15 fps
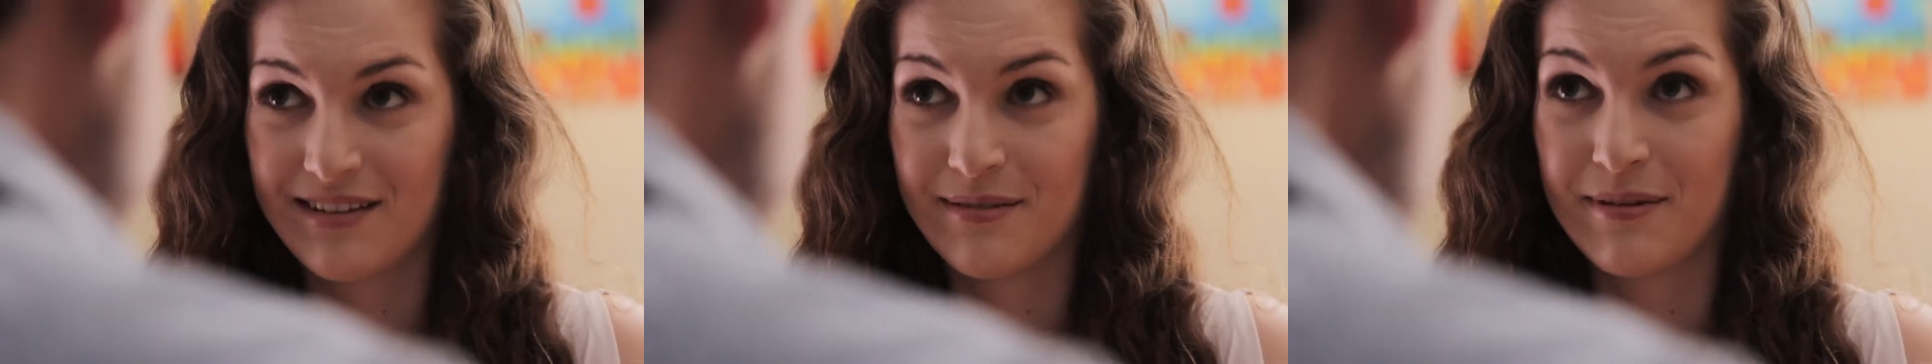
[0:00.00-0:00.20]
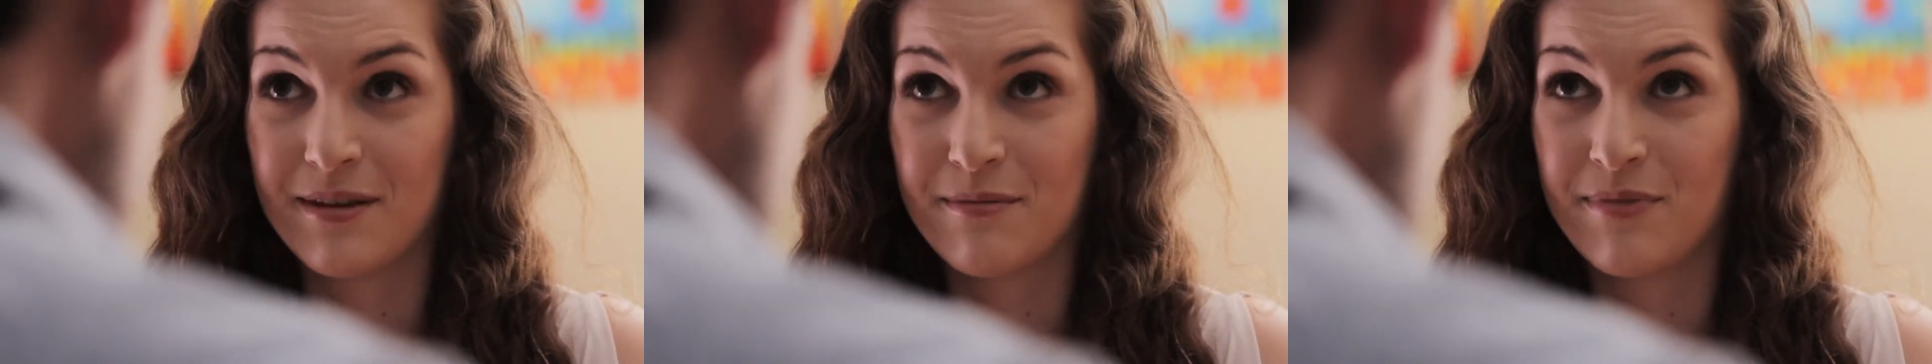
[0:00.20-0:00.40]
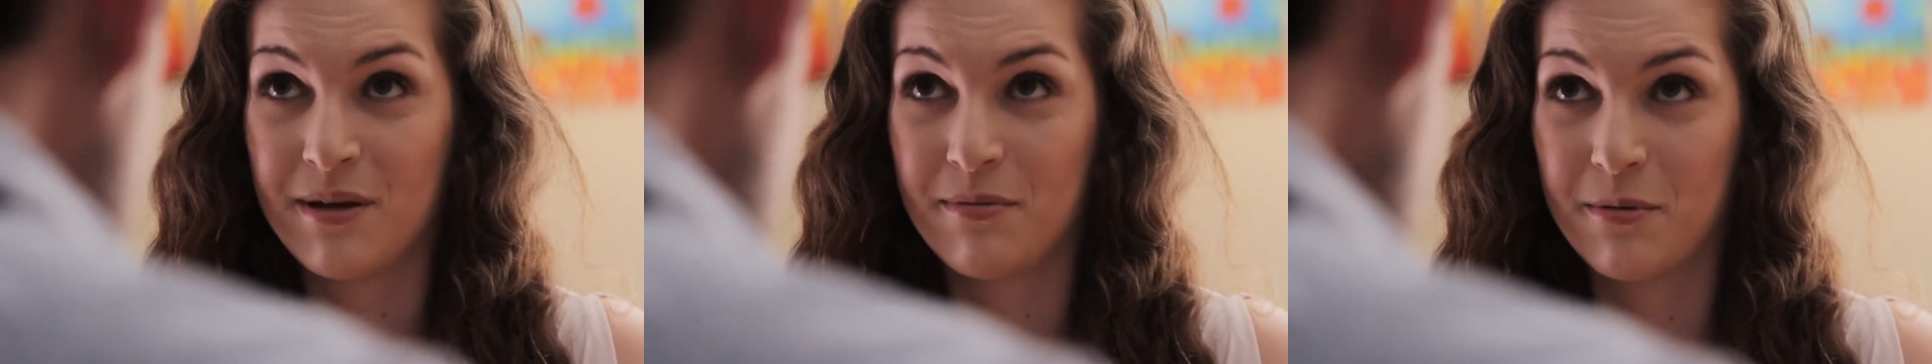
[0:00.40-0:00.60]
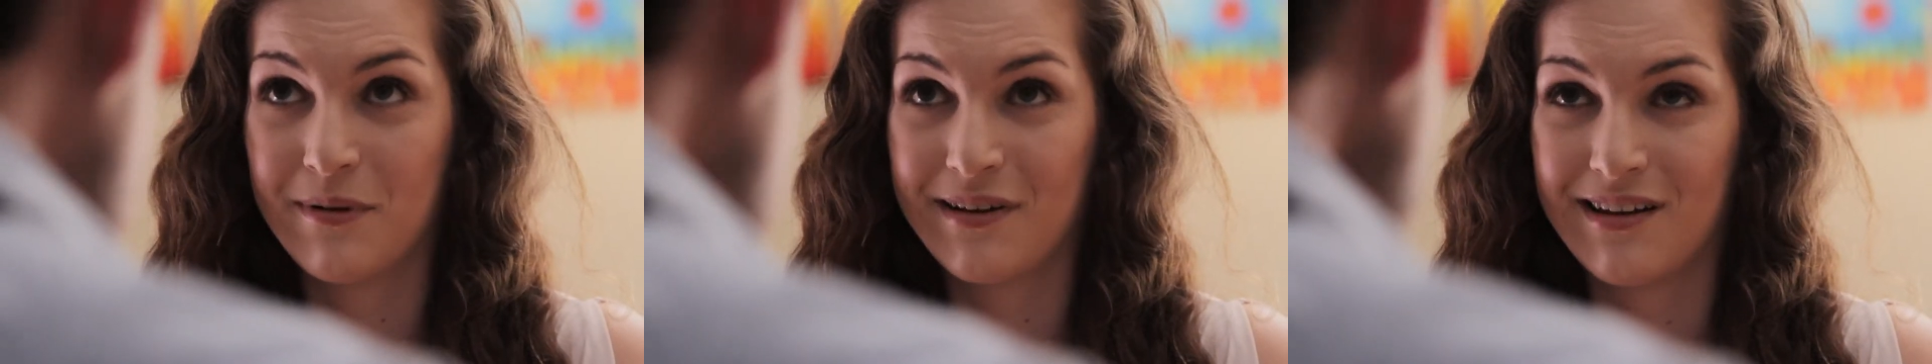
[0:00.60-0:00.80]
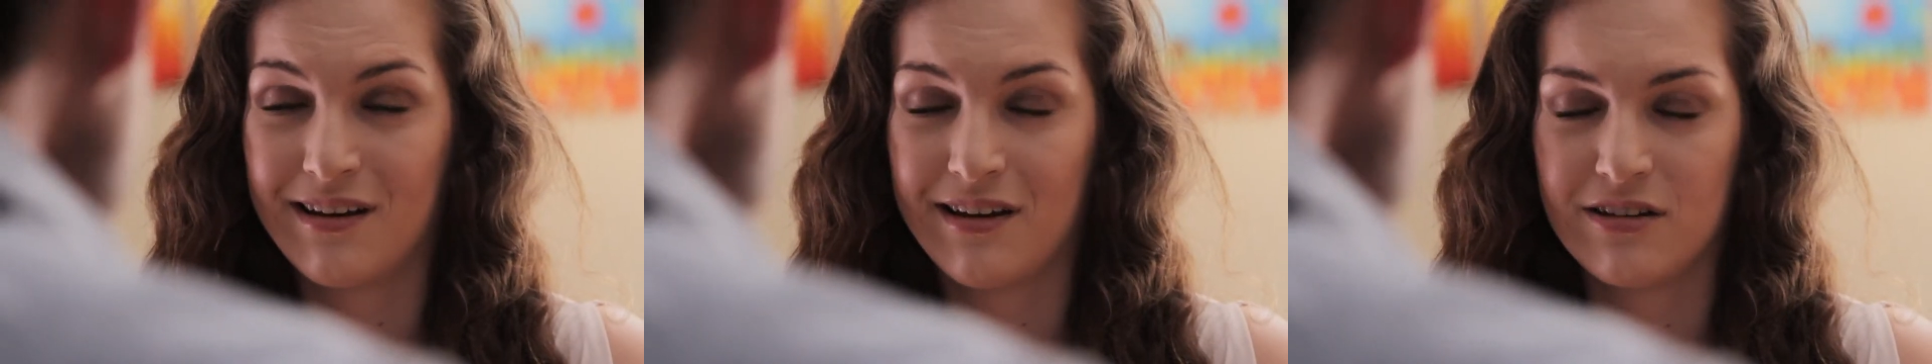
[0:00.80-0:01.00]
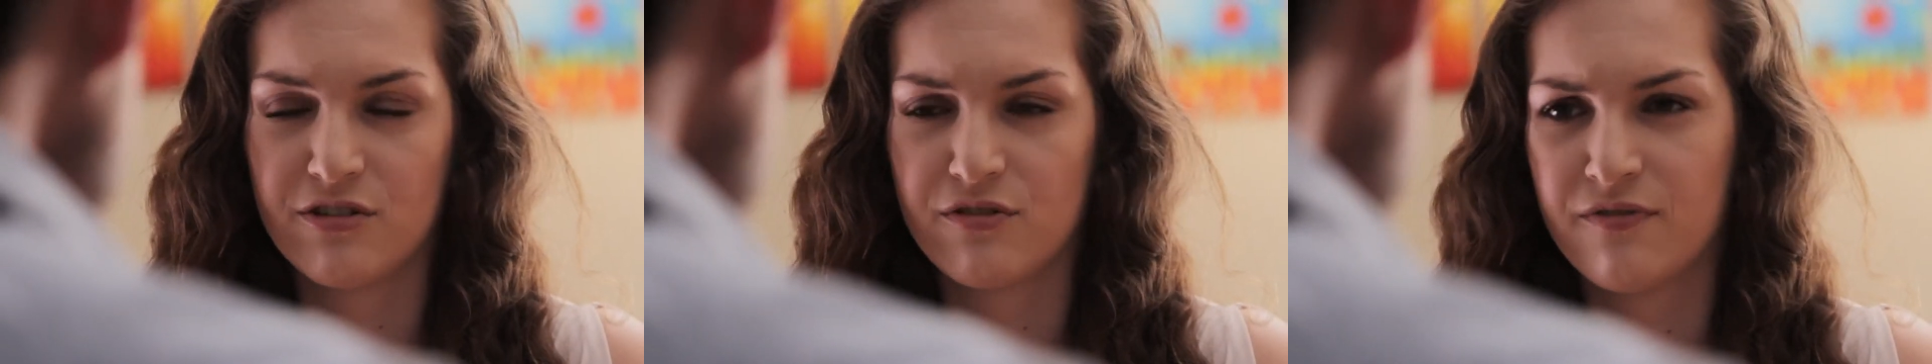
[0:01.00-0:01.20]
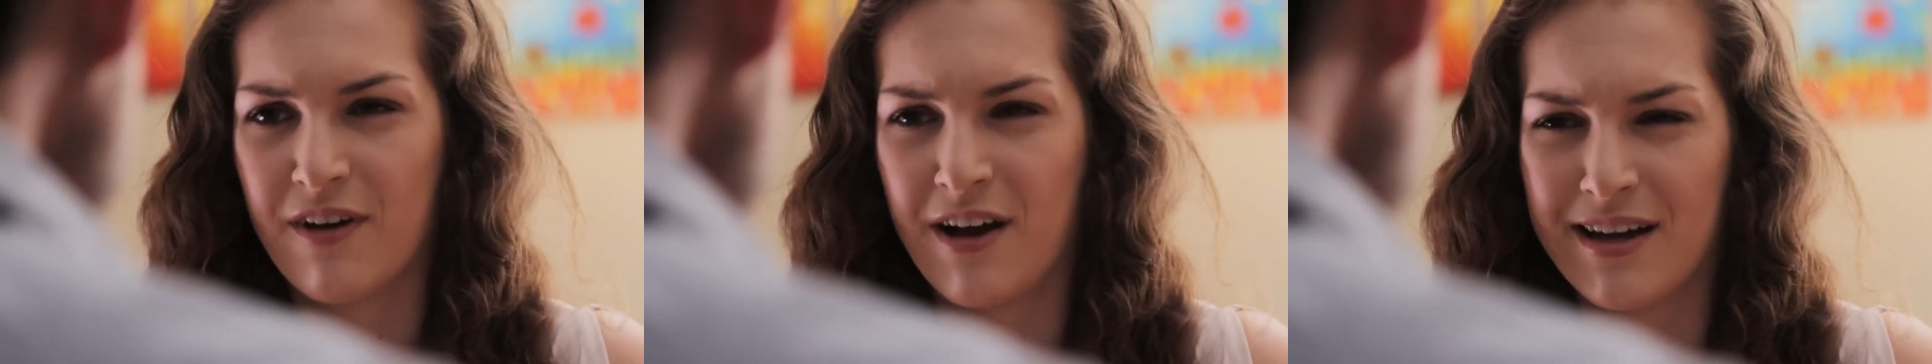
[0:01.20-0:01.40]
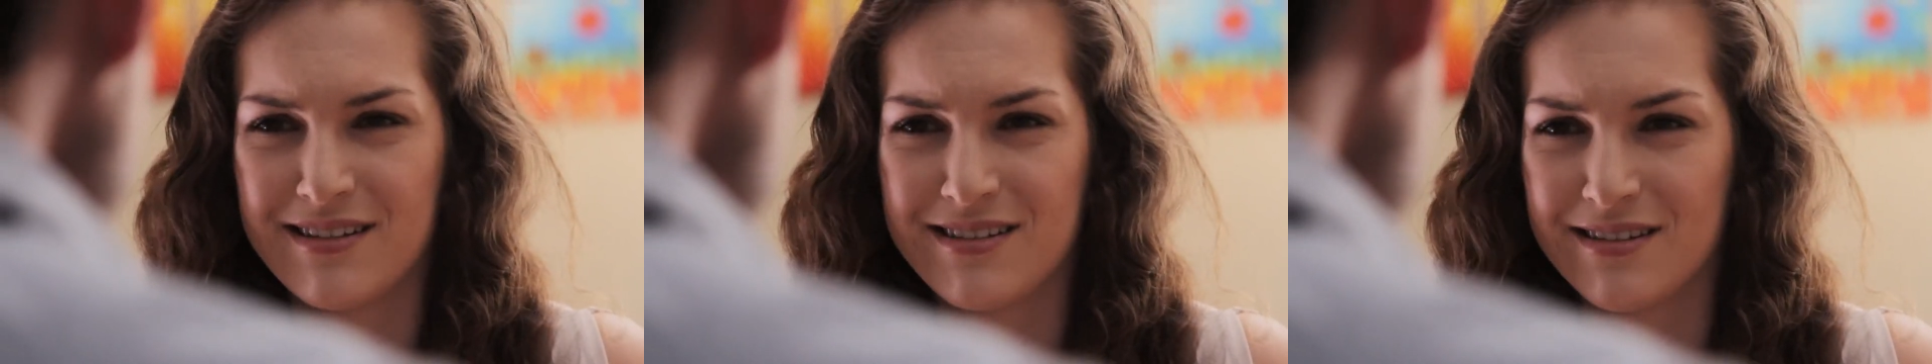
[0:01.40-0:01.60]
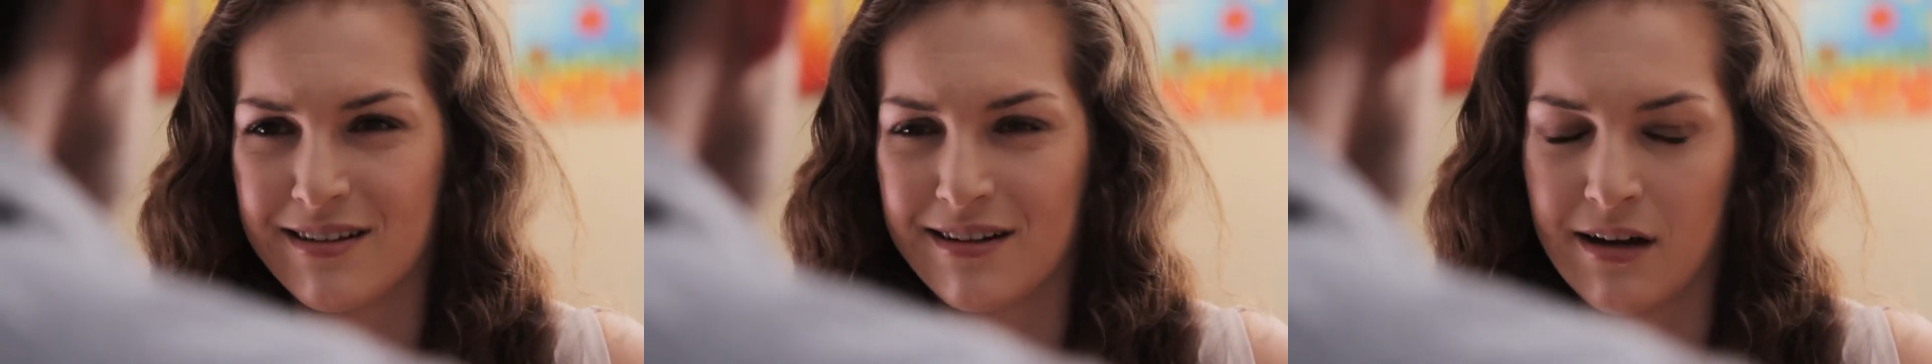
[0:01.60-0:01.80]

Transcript: But then people were getting into fights in the